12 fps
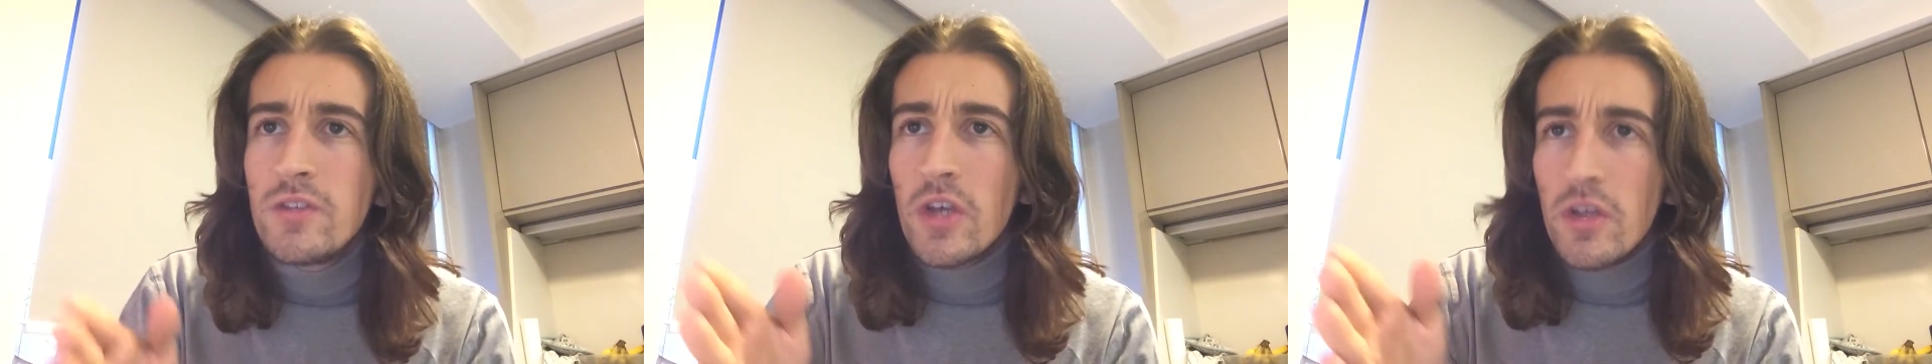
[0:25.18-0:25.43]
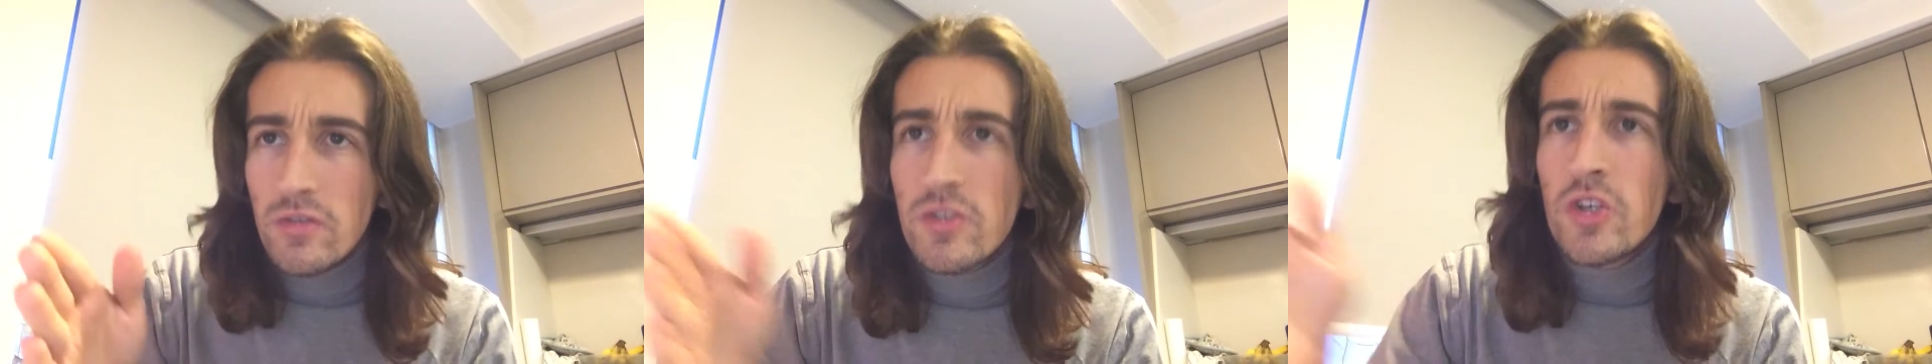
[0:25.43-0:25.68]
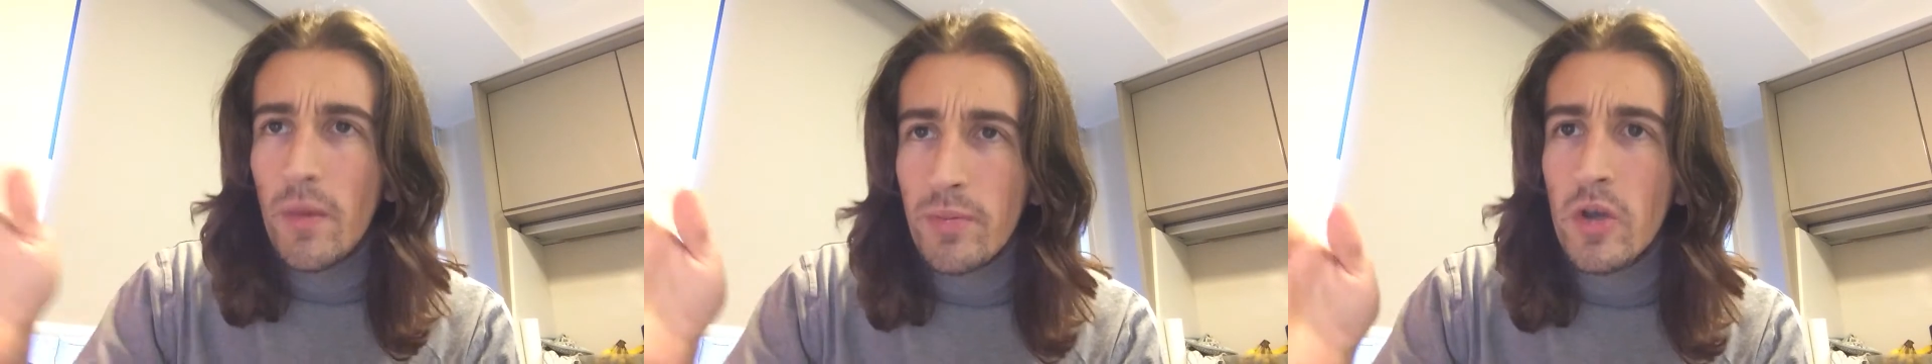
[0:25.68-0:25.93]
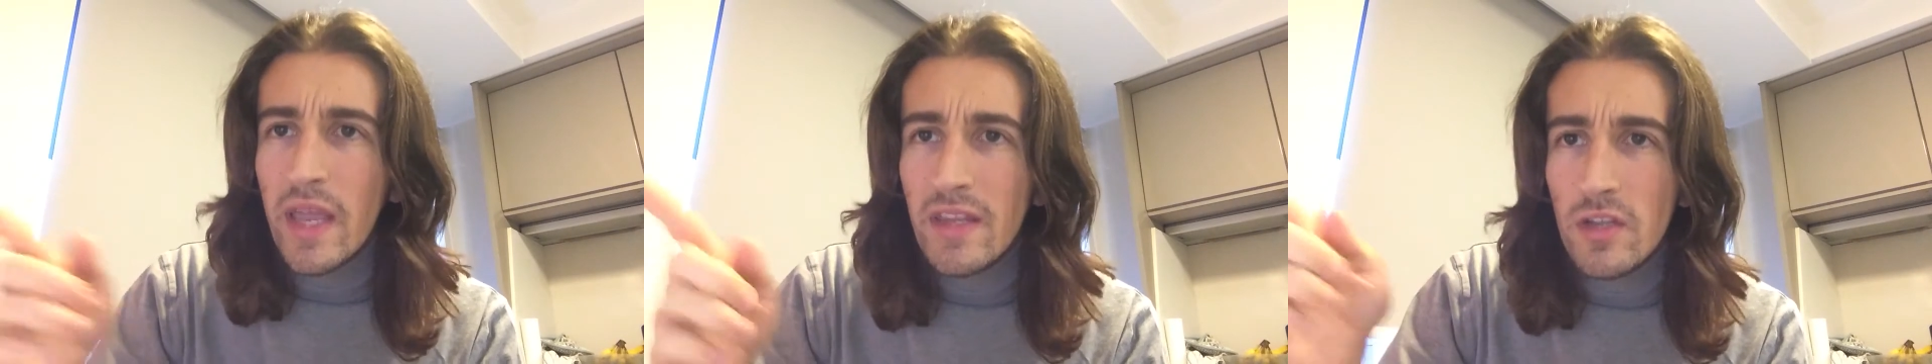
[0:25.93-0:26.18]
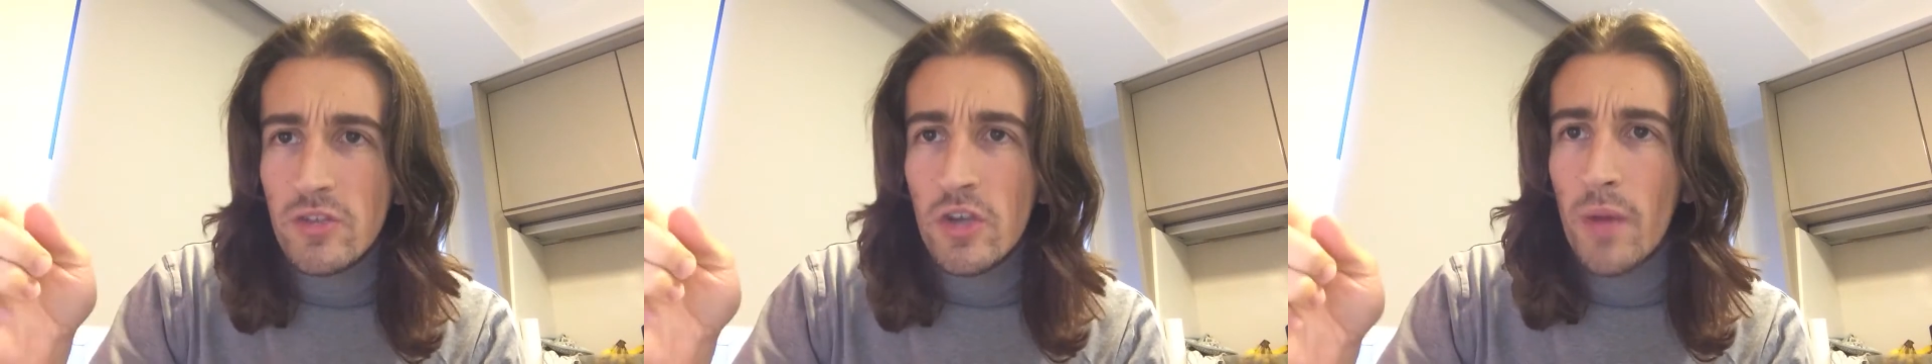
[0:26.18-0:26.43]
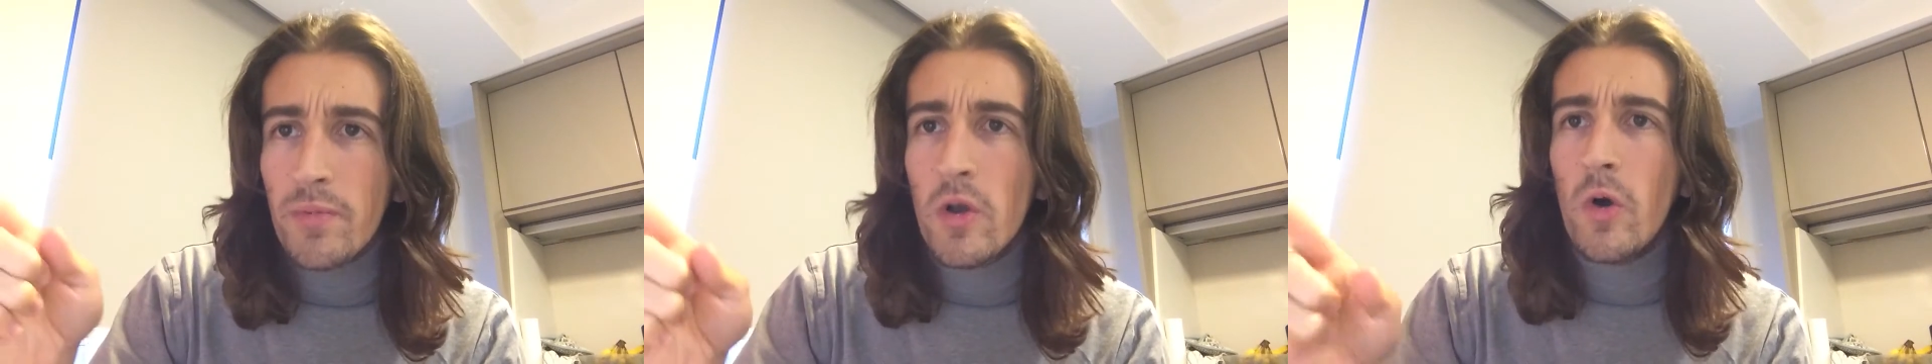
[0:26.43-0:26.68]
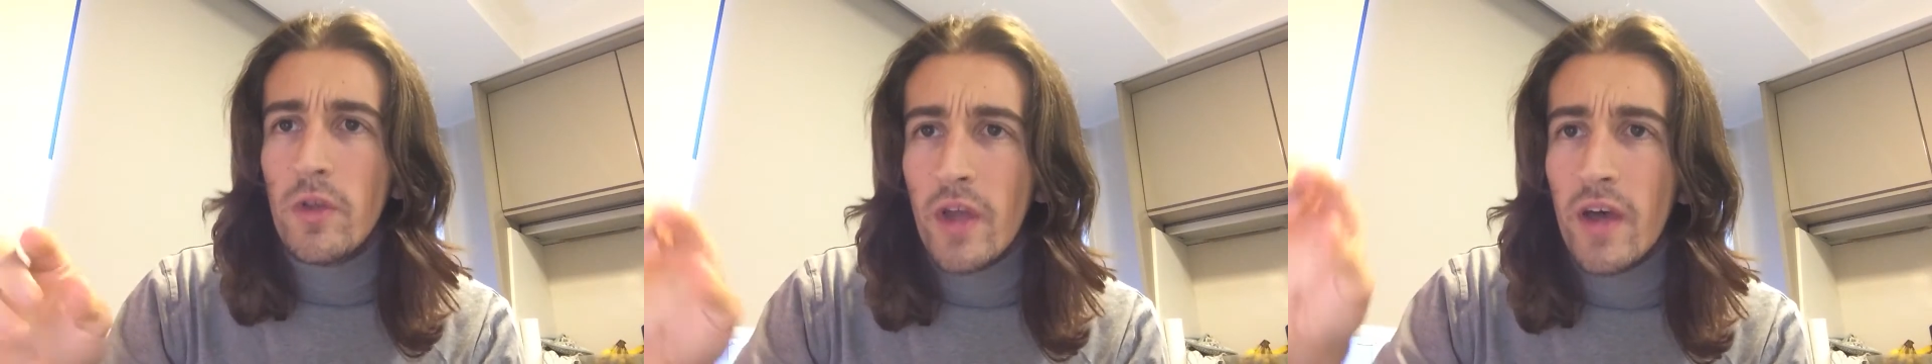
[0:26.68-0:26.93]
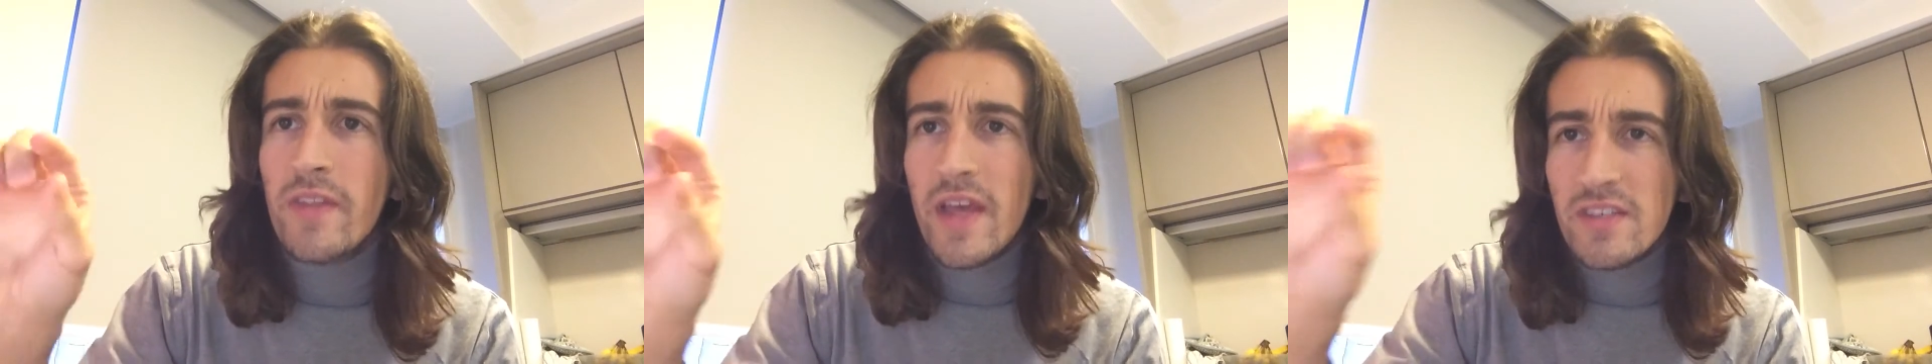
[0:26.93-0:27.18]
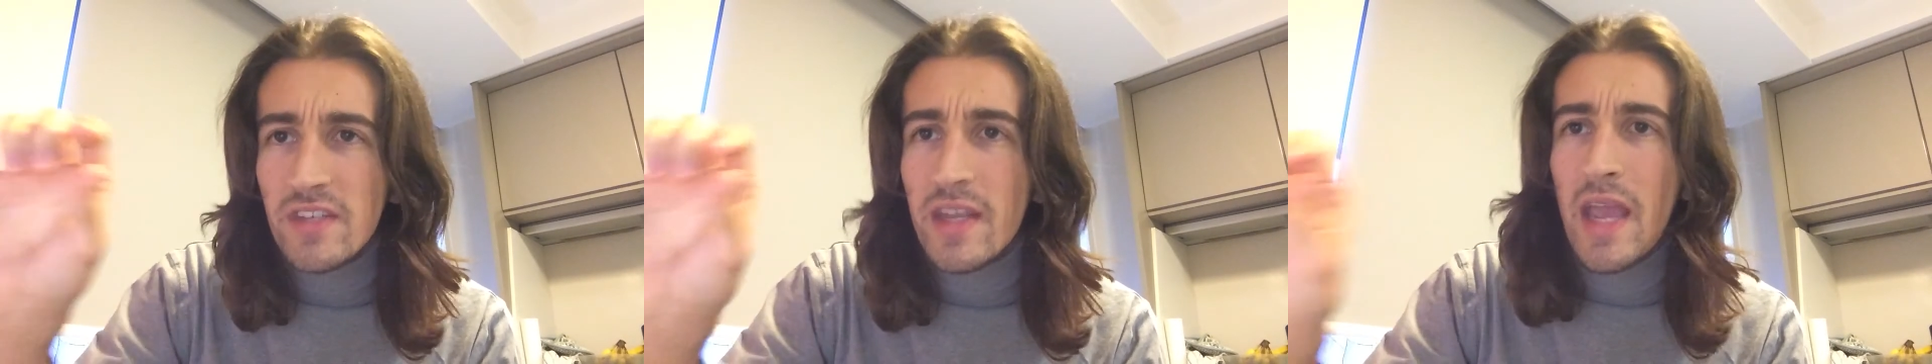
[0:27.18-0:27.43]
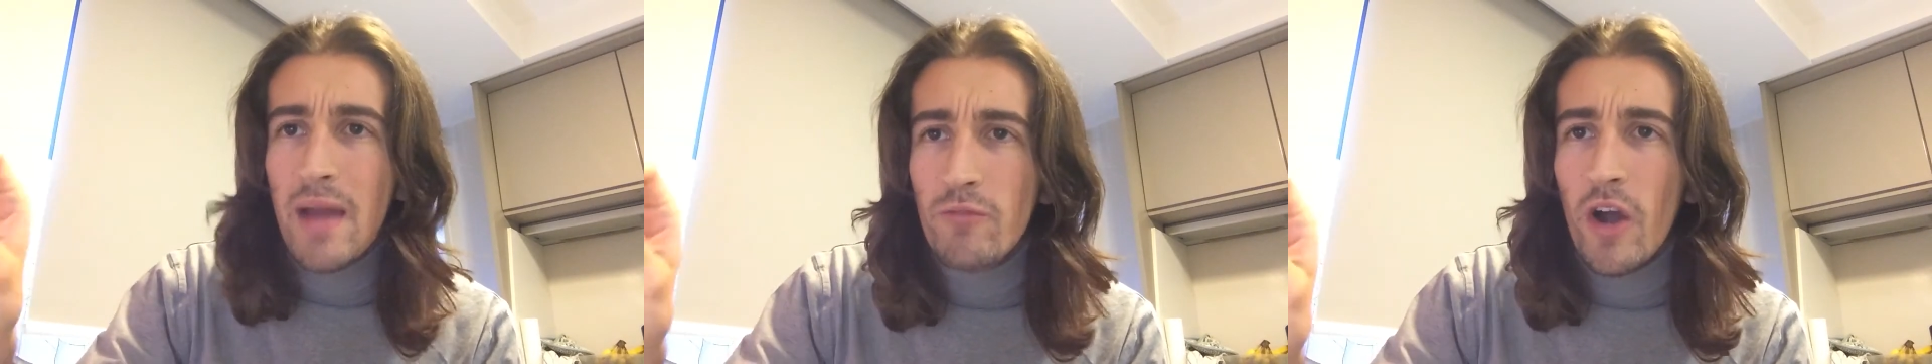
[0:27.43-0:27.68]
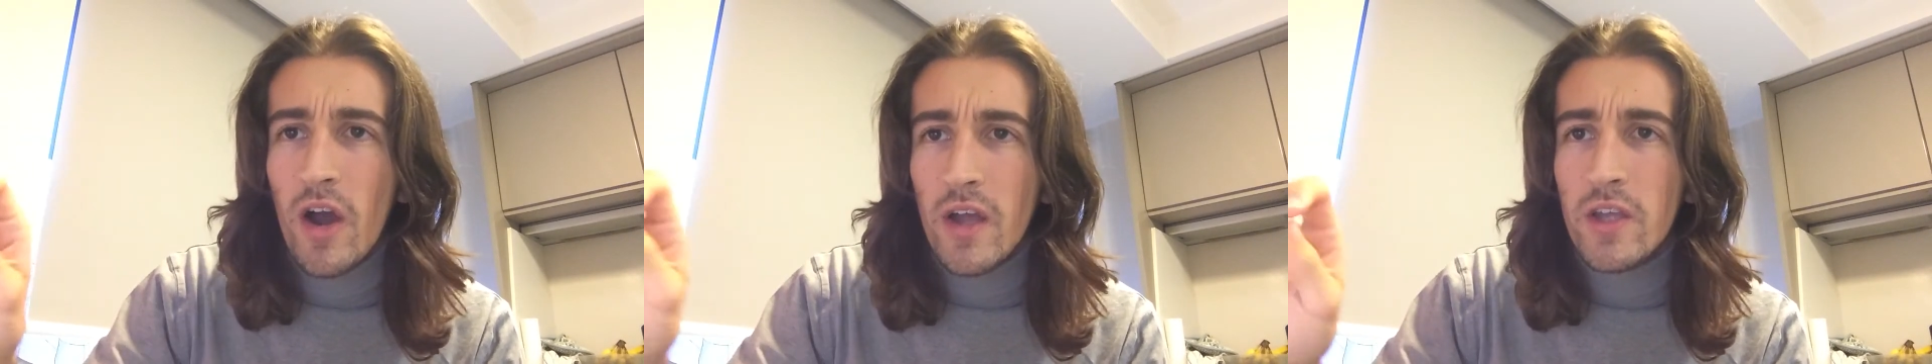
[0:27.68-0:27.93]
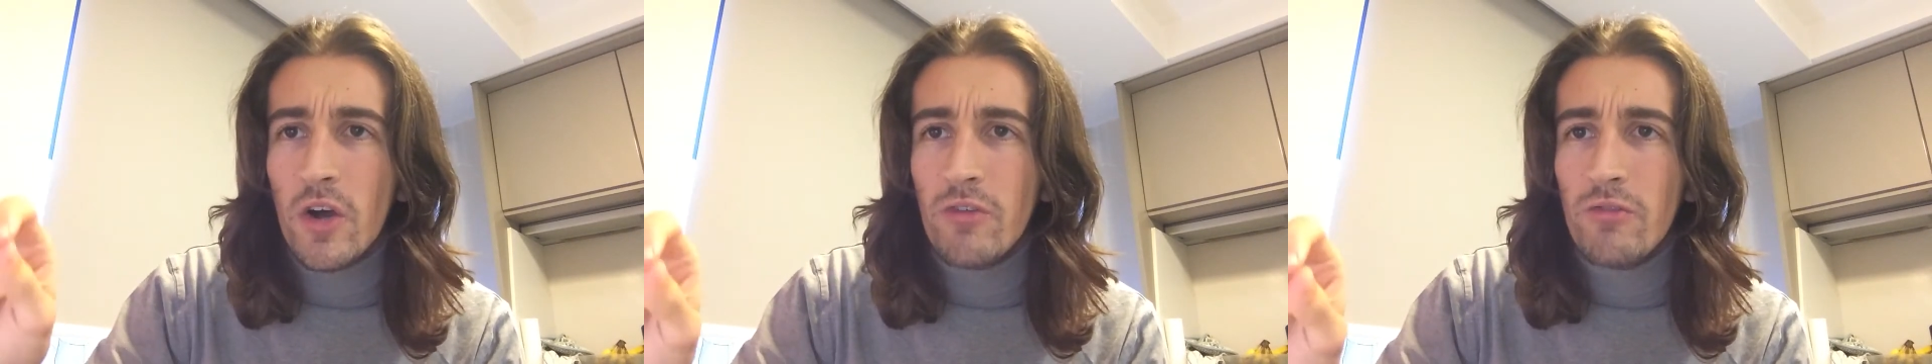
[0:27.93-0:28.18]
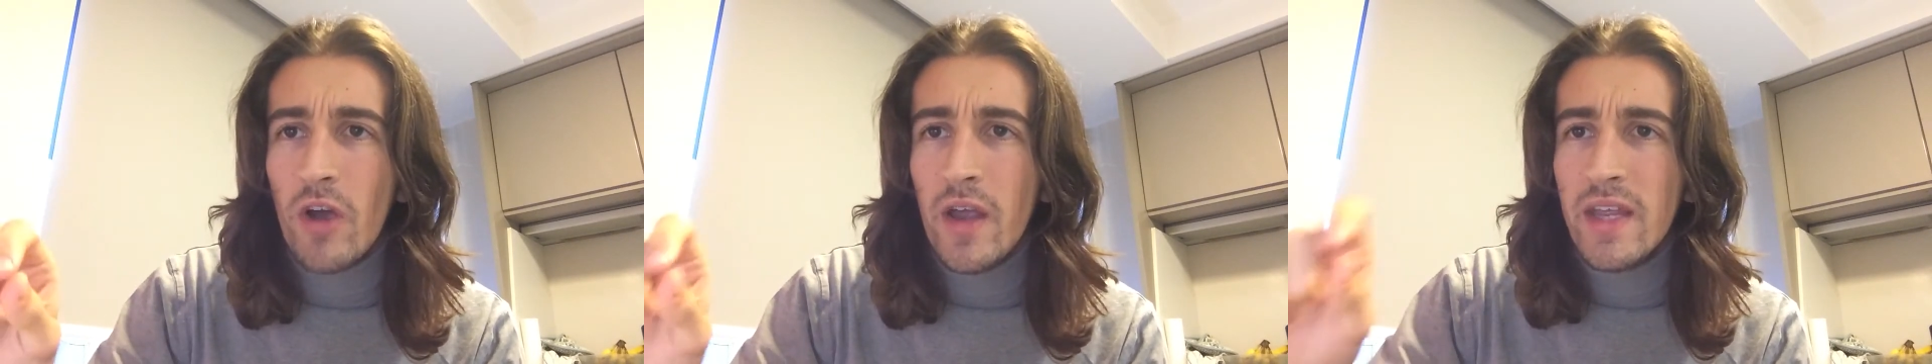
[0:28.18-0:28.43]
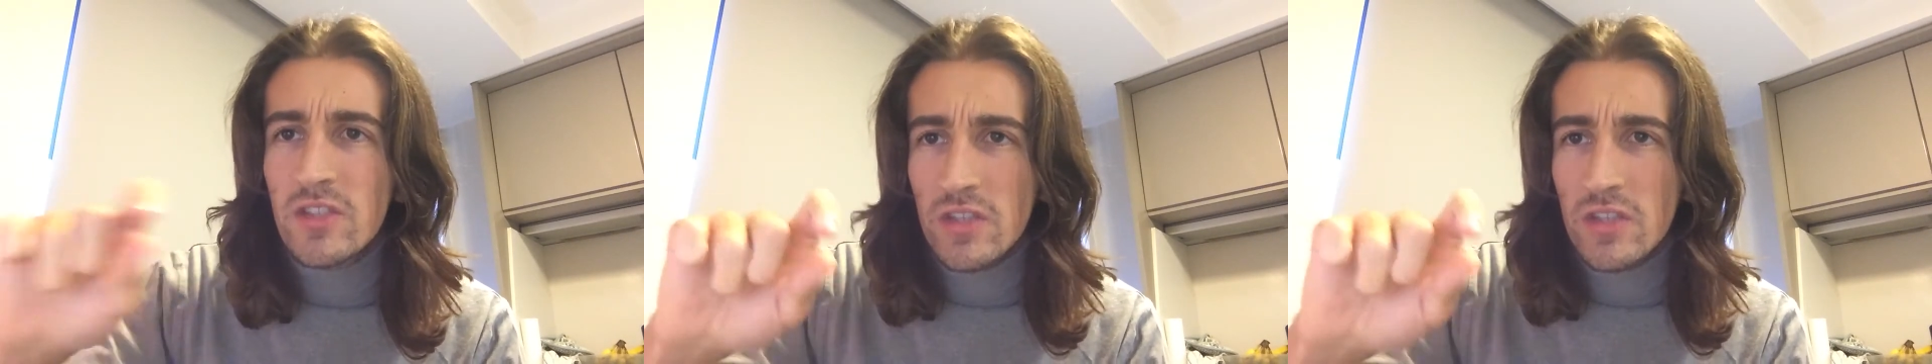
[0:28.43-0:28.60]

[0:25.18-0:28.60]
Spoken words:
In the top corner, there's a camera icon, right?